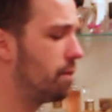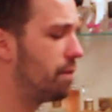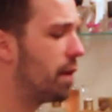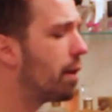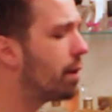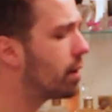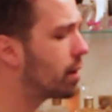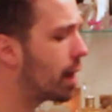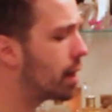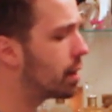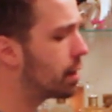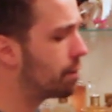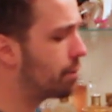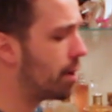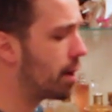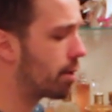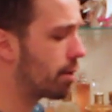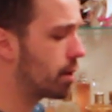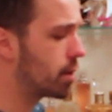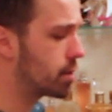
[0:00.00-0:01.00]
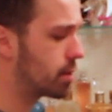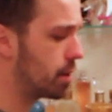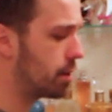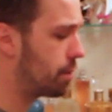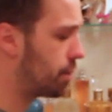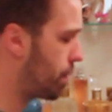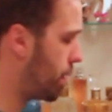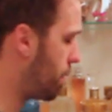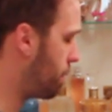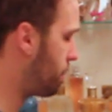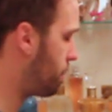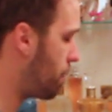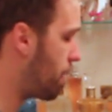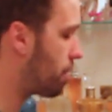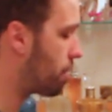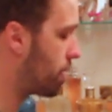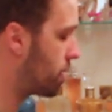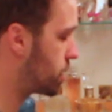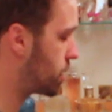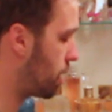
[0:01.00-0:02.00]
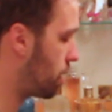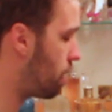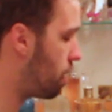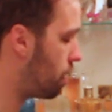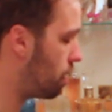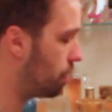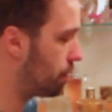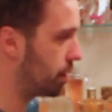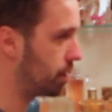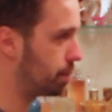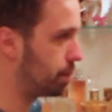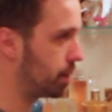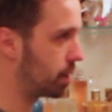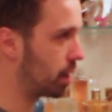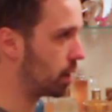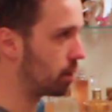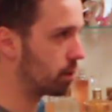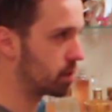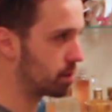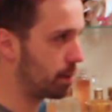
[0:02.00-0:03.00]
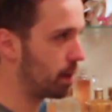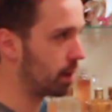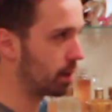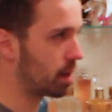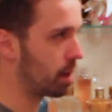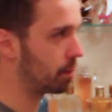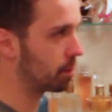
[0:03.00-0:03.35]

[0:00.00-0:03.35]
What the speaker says: very lightly fragranced, if they're fragranced at all, but they don't smell like